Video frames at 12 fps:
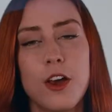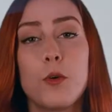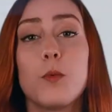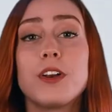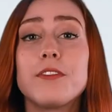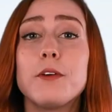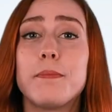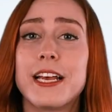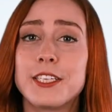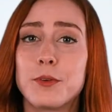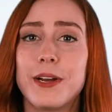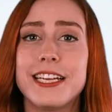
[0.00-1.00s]
One of the
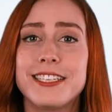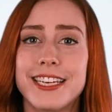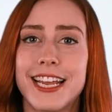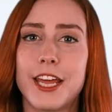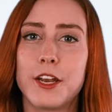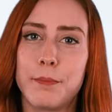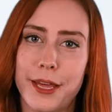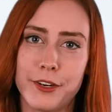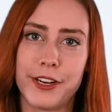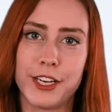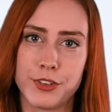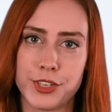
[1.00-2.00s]
best ways to get a
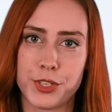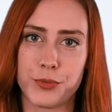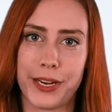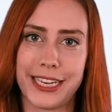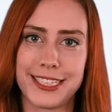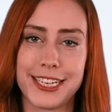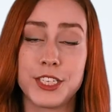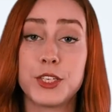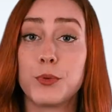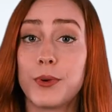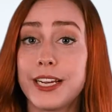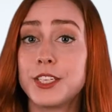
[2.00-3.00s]
better interest rate is
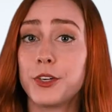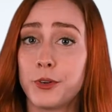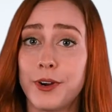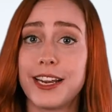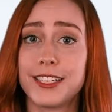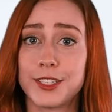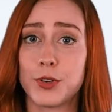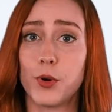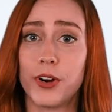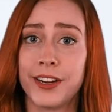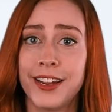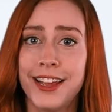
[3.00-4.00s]
to raise your credit
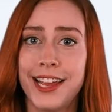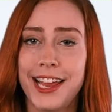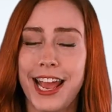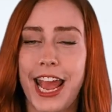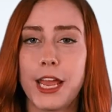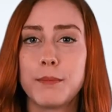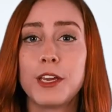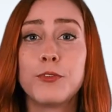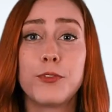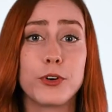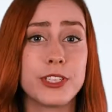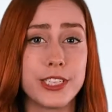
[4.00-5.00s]
score. Aiming
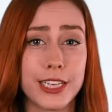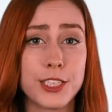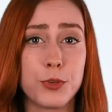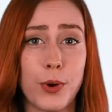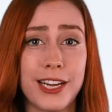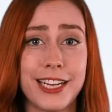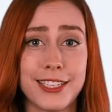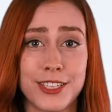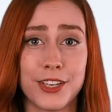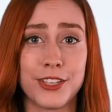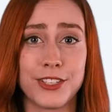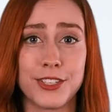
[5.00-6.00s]
for 620 is
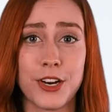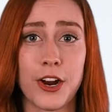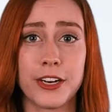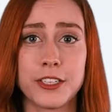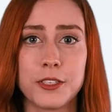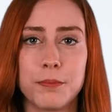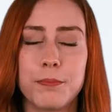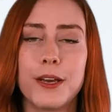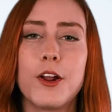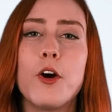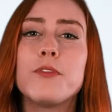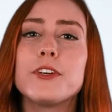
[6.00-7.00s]
a good start,
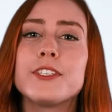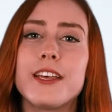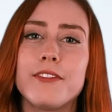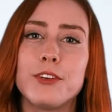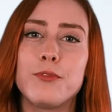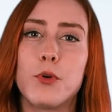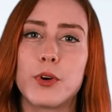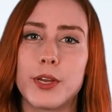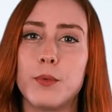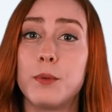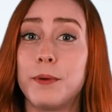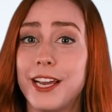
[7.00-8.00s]
but over
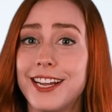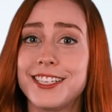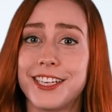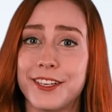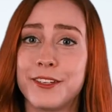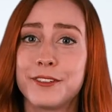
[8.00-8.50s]
740 would be ideal.